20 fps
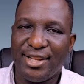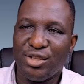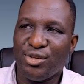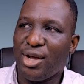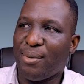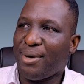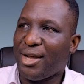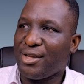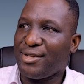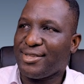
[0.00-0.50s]

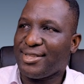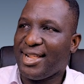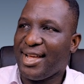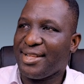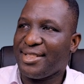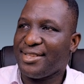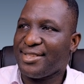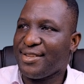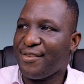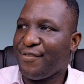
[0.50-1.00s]
into Abaqus
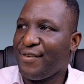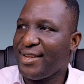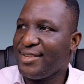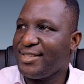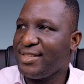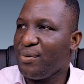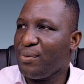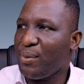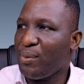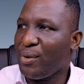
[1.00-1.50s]
like this, the
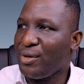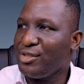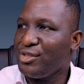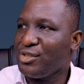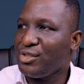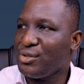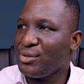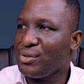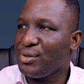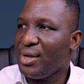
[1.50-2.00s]
first thing we want
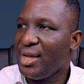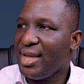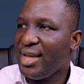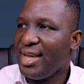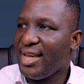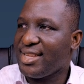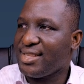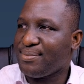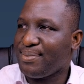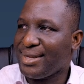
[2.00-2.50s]
to do
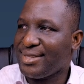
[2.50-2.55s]
is